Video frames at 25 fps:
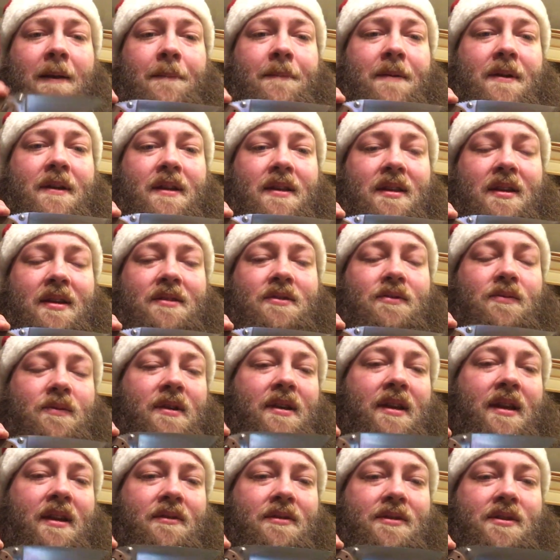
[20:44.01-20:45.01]
But this
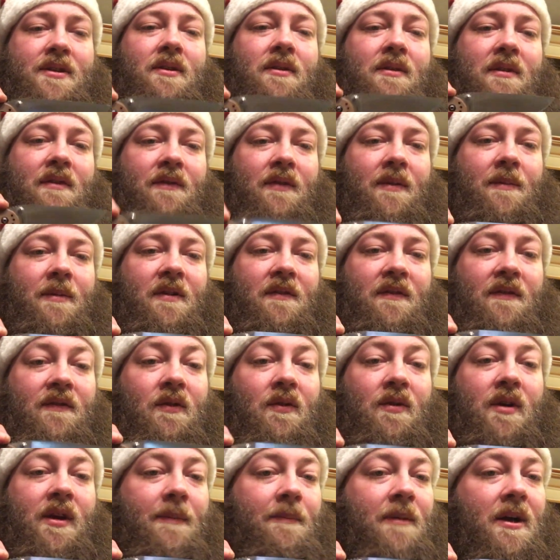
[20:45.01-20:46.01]
one here is going for about
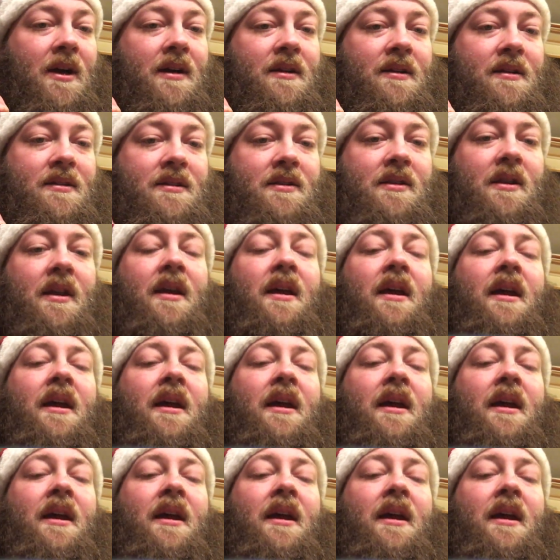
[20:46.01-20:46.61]
$40.